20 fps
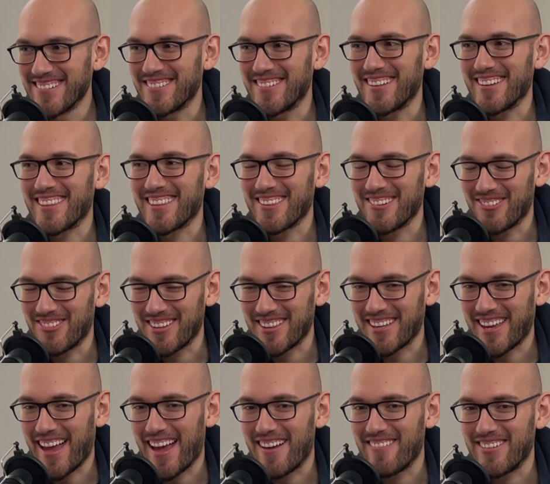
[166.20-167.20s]
dude. With
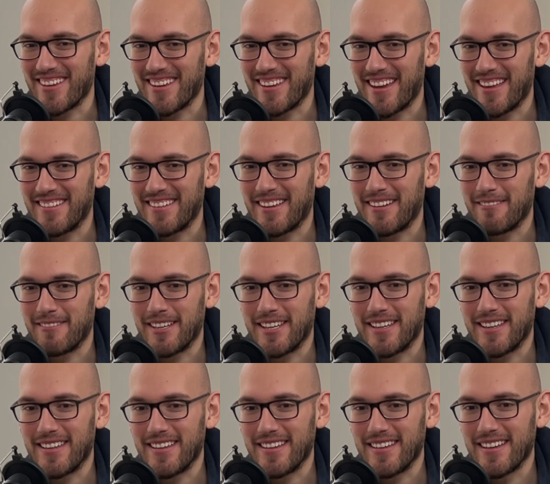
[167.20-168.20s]
Gabby, and then
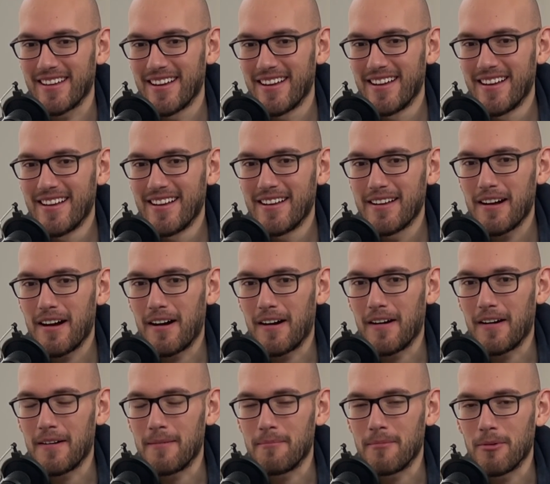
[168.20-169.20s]
we
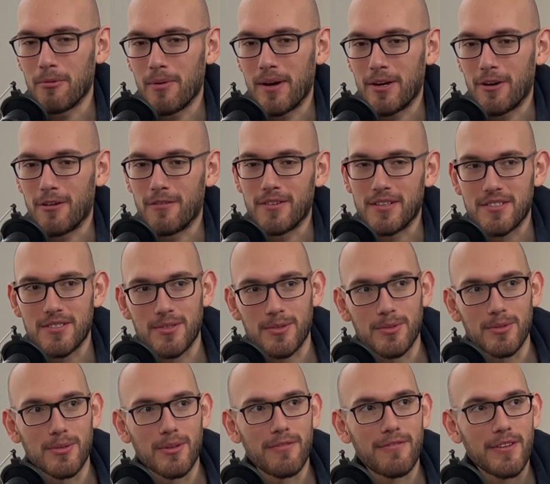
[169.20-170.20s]
went over
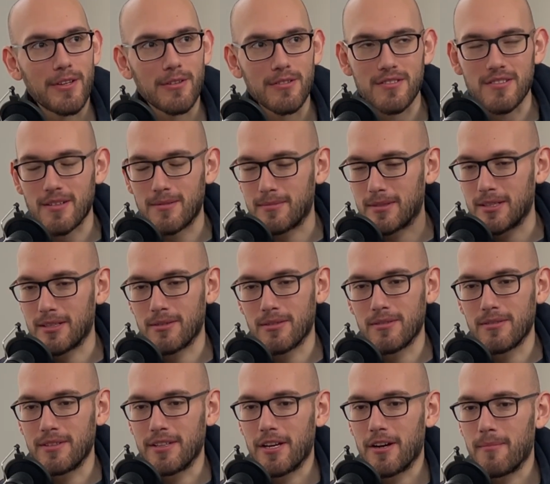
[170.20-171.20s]
to a field somewhere
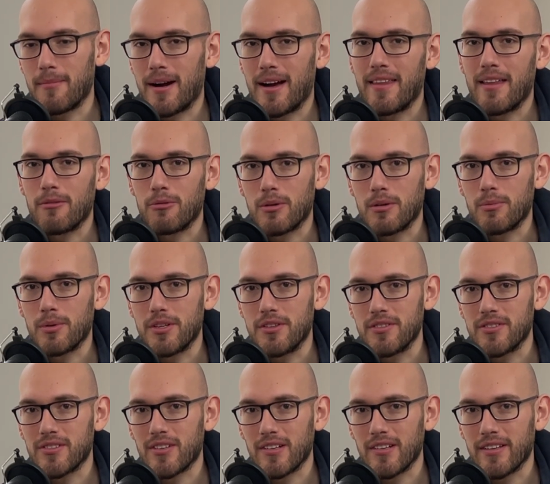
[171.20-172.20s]
nearby where we
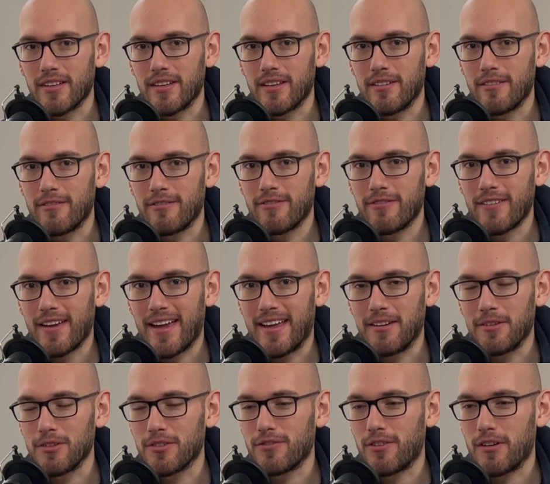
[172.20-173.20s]
used to live,
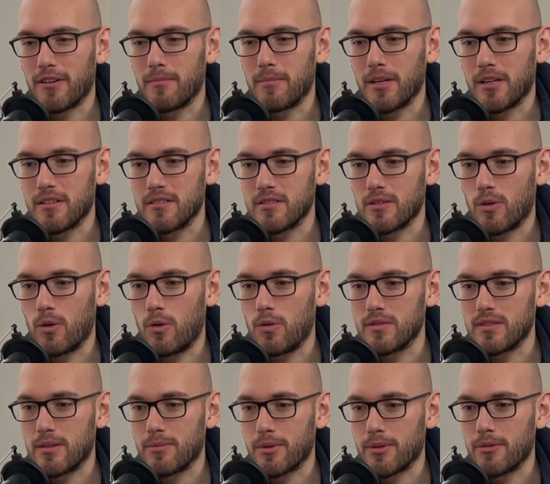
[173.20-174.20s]
and it was funny because the goals
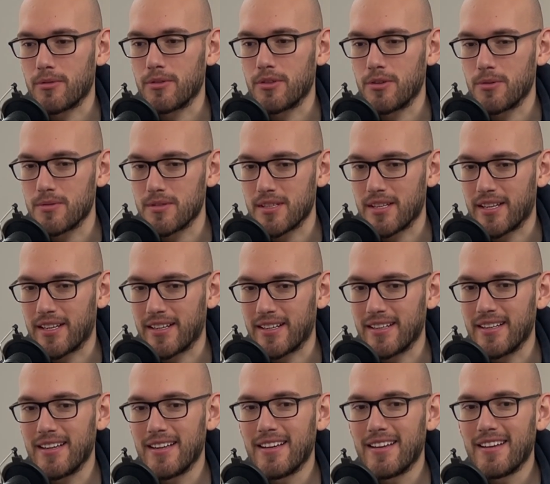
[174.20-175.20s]
that we were
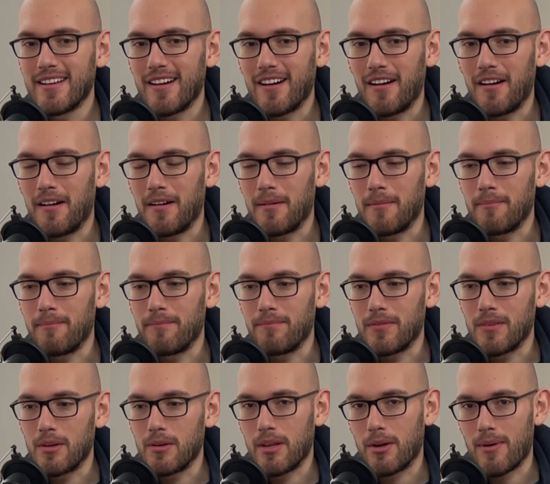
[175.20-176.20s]
using,
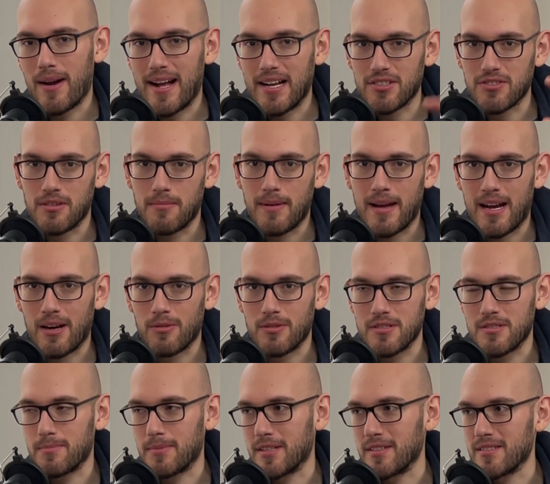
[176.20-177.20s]
they were actually
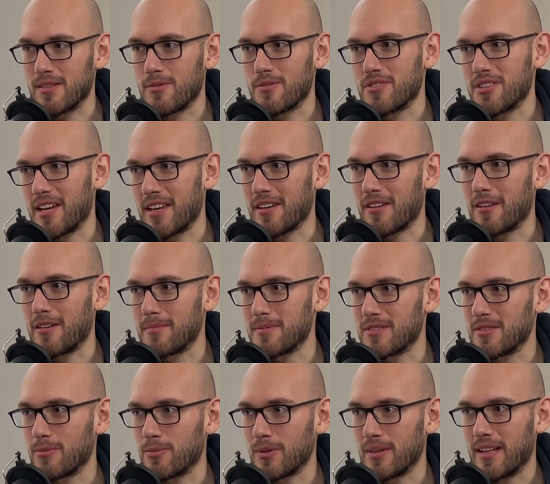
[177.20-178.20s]
backwards because they were chained up.
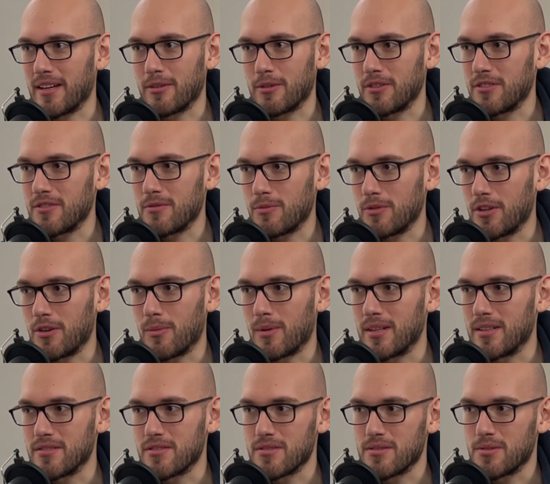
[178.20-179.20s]
So we're like, you know what?
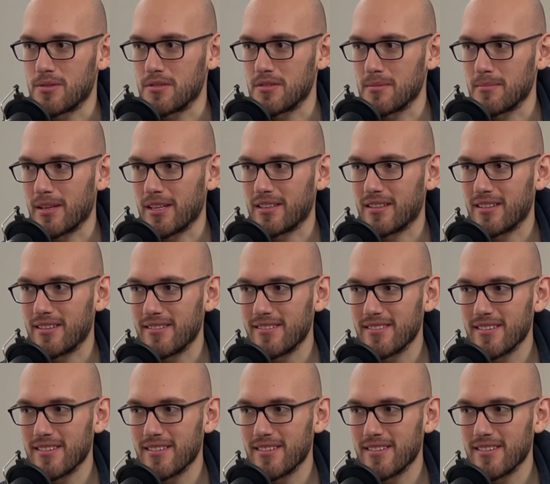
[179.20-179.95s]
Let's just use them like this.